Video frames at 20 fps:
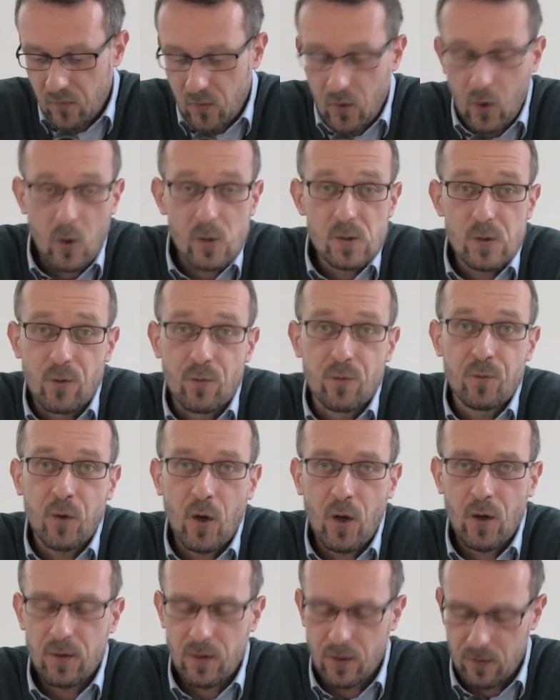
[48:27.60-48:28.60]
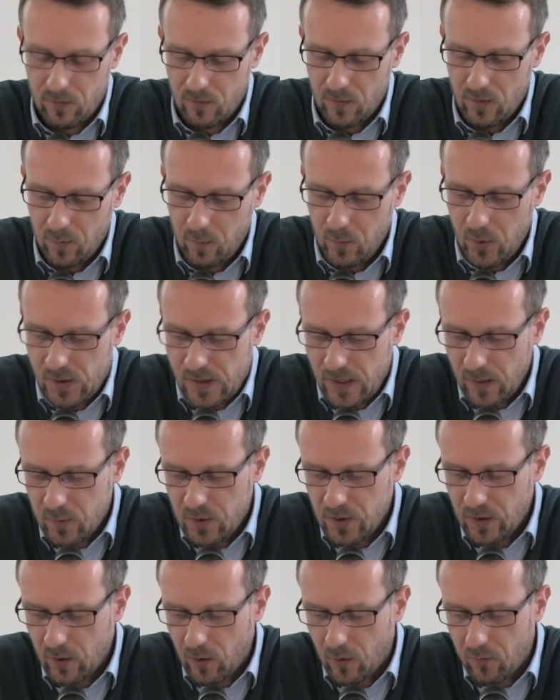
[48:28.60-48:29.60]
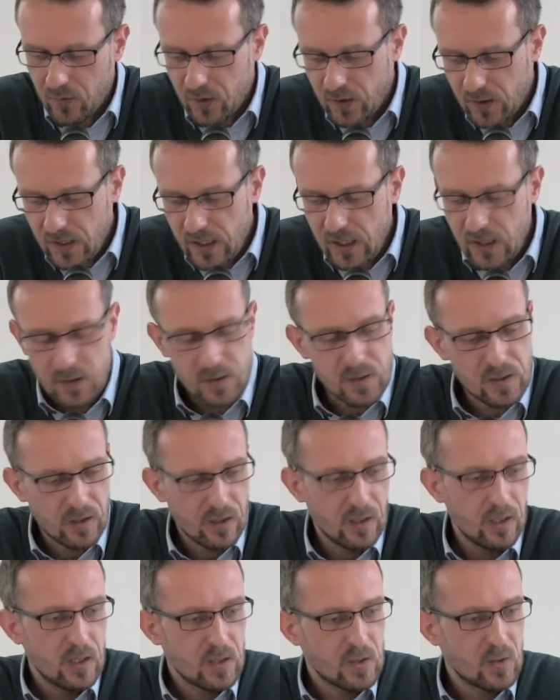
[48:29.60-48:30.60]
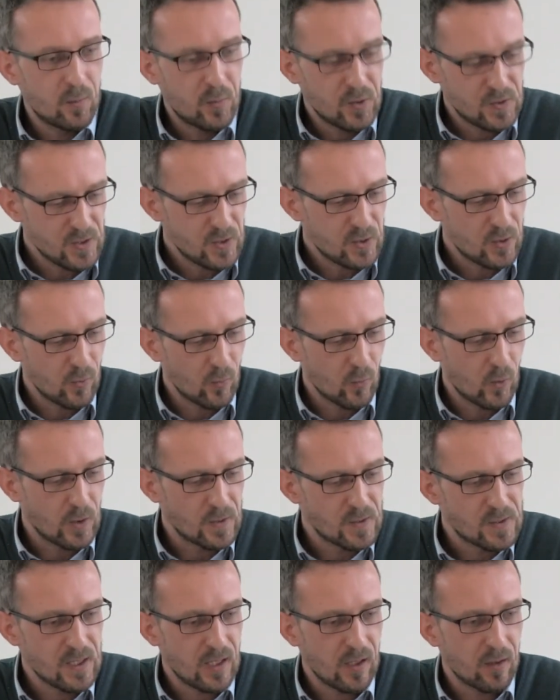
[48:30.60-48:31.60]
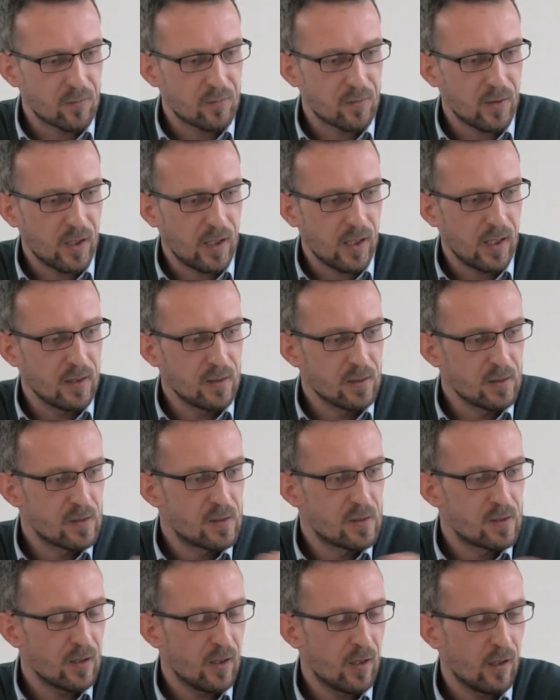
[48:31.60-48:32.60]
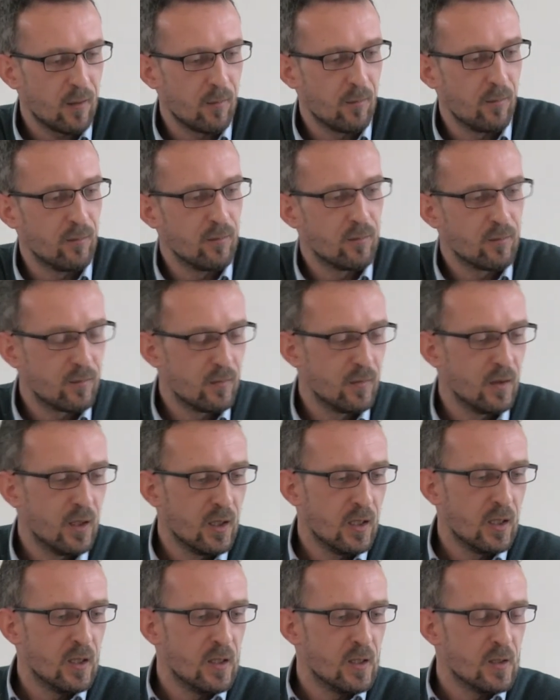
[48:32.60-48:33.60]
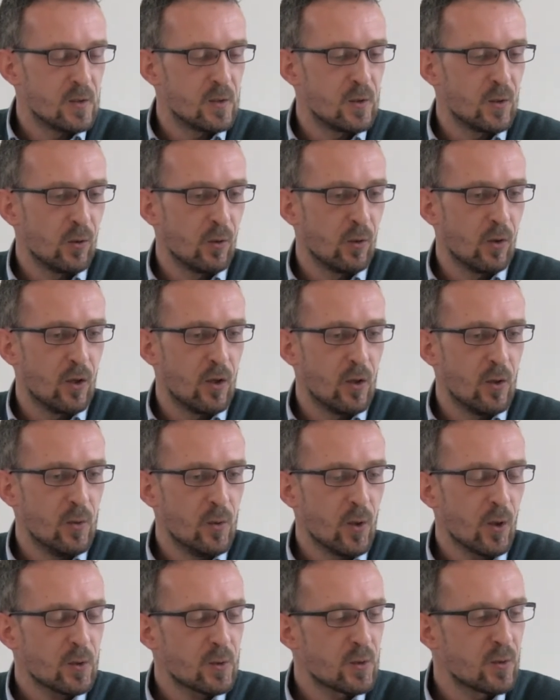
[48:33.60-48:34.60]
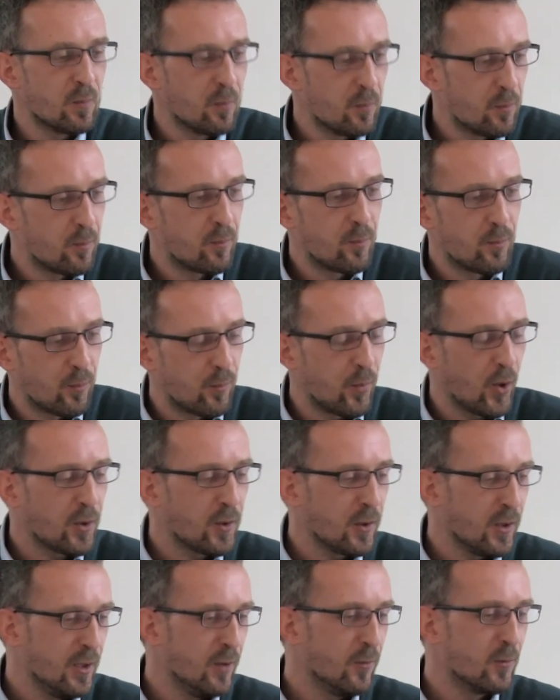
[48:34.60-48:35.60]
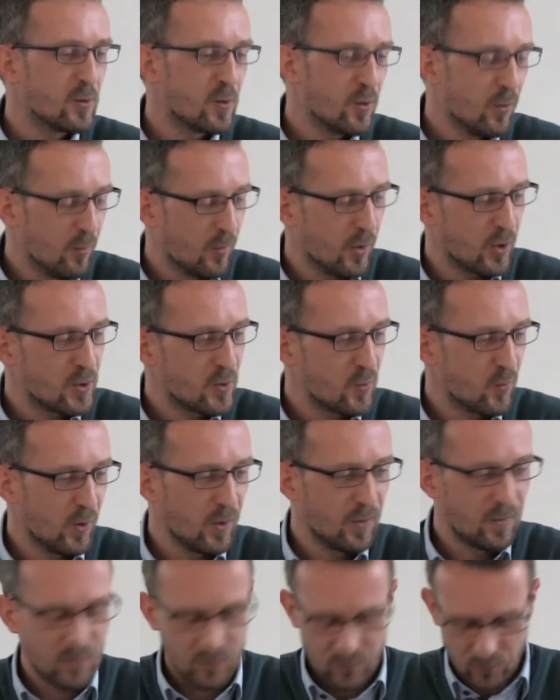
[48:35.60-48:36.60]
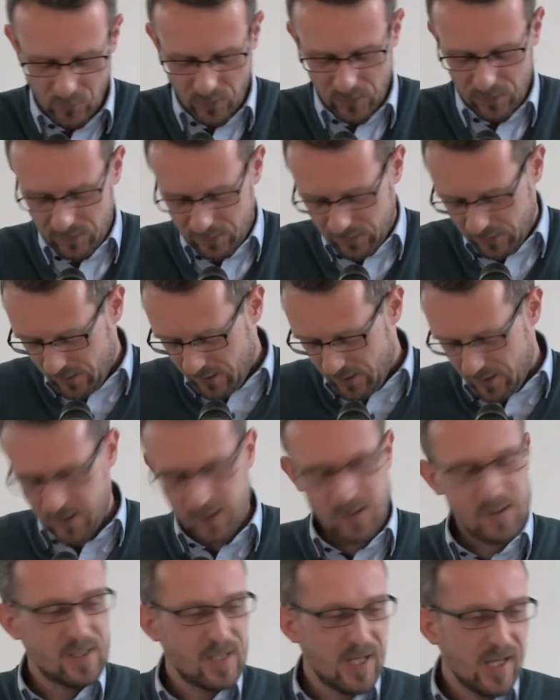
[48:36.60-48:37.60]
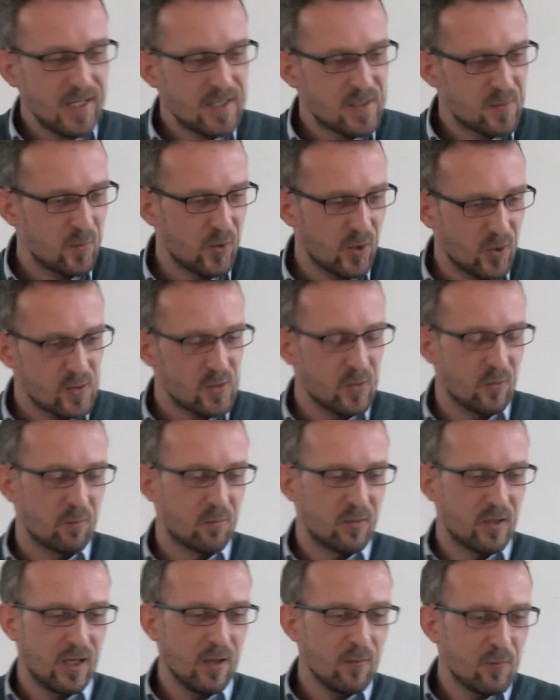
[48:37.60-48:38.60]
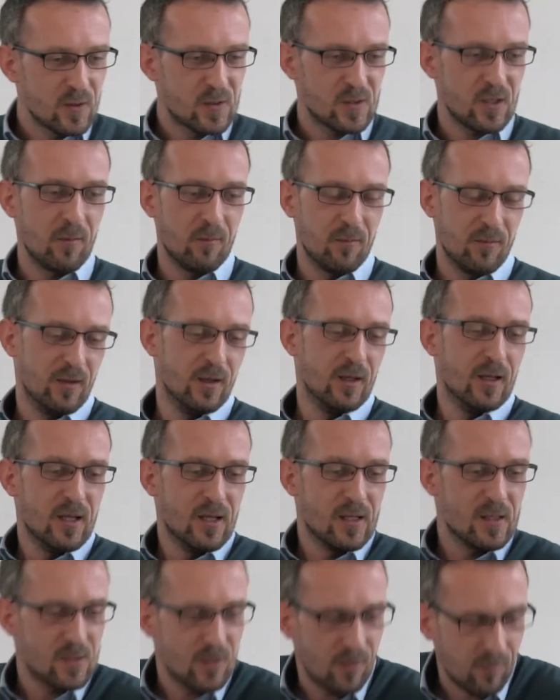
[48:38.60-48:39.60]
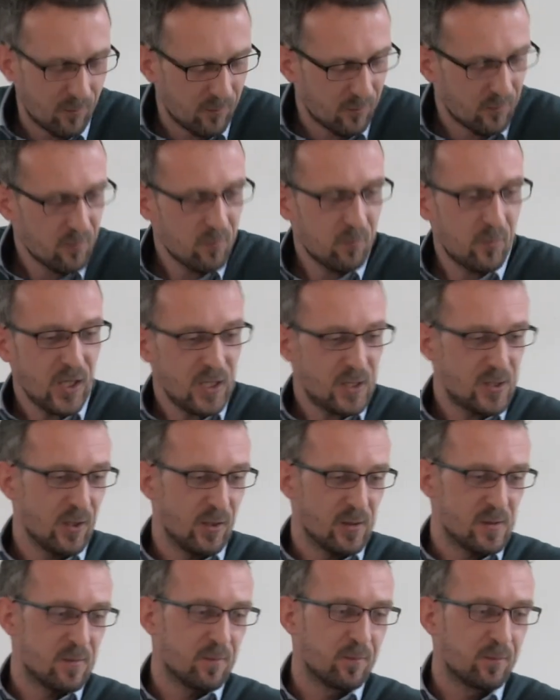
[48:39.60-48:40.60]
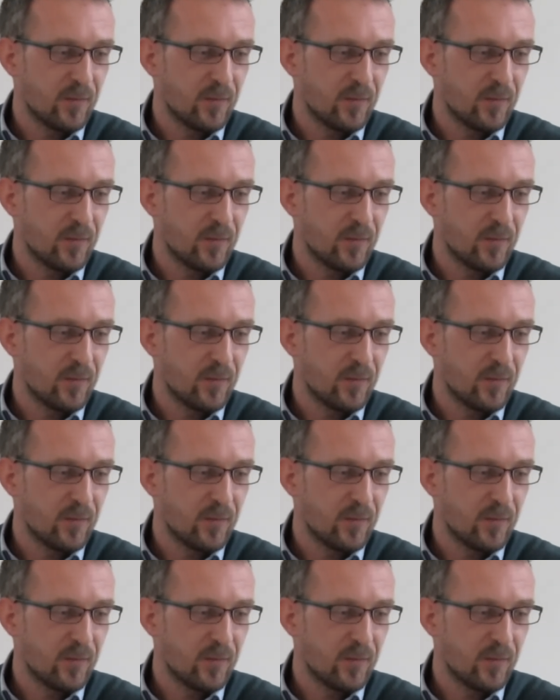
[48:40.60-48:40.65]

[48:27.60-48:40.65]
also further the perception of a need to position oneself and to not bother you too much with text, but also give you some pictures.